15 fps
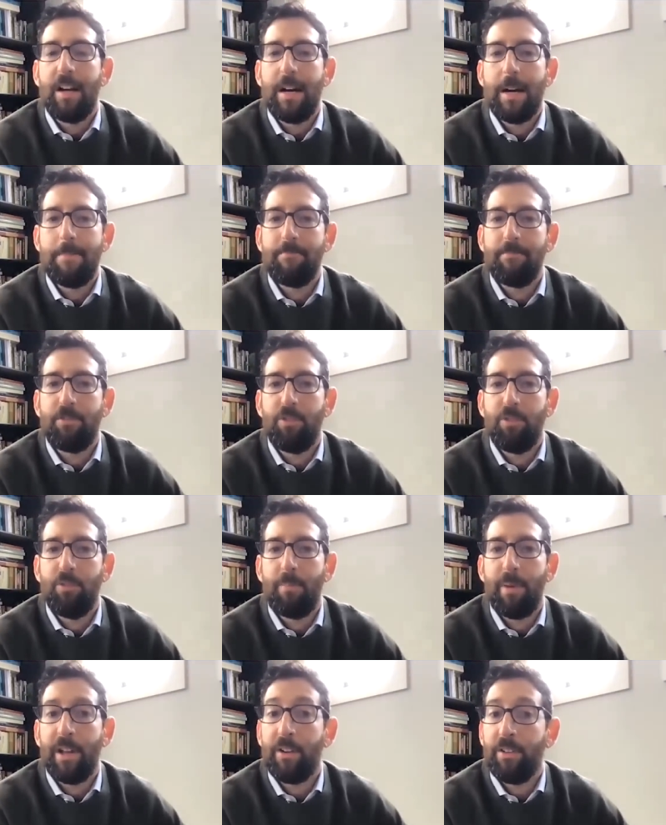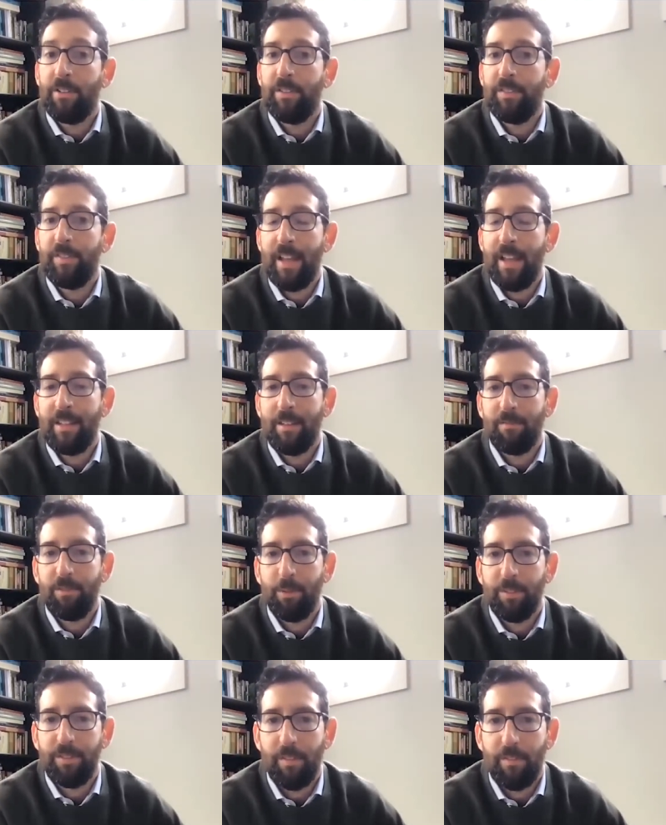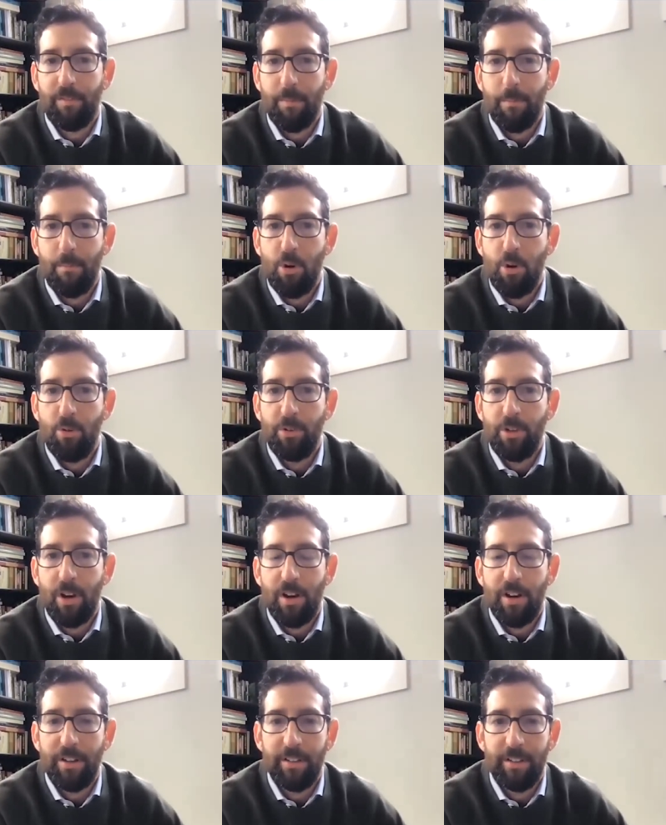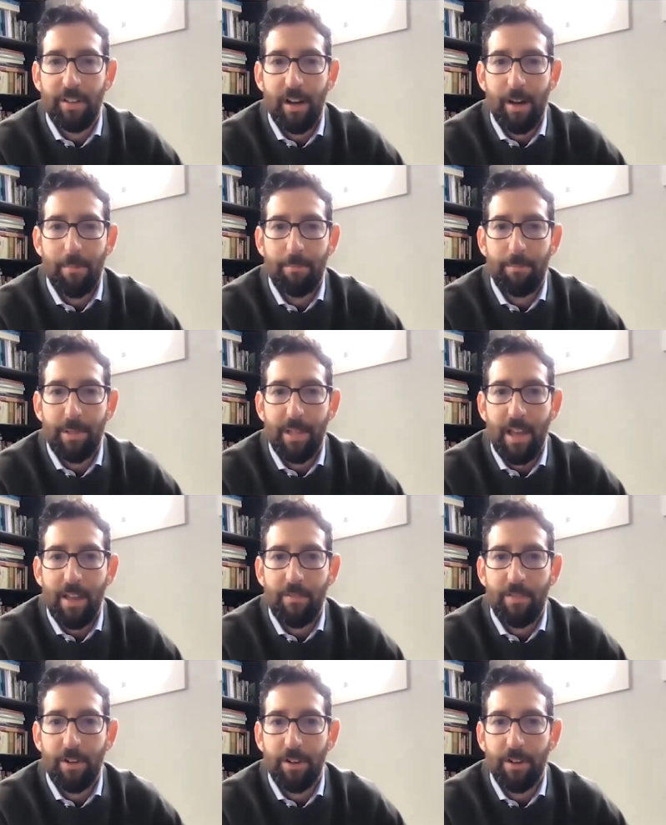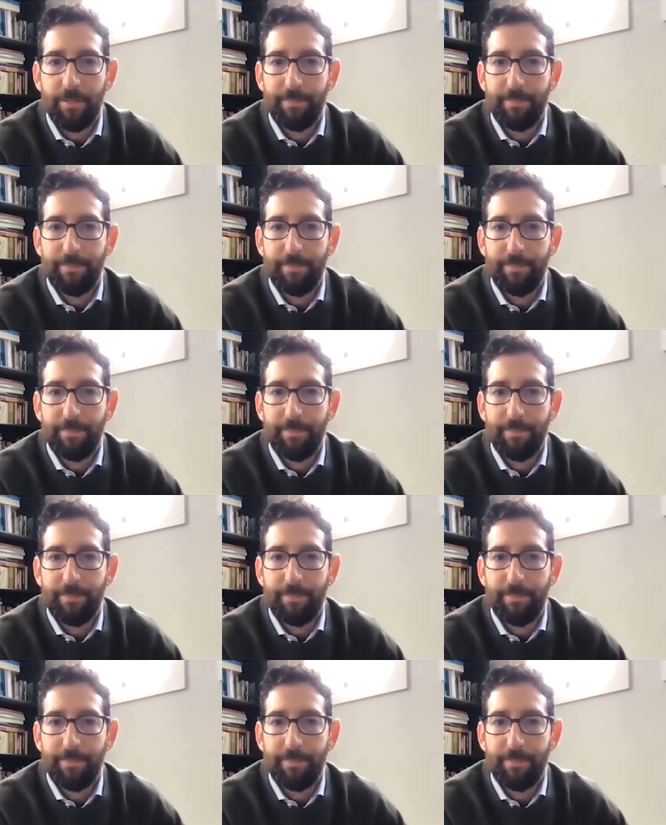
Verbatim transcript: um, to better understand the influence of moon on on behavior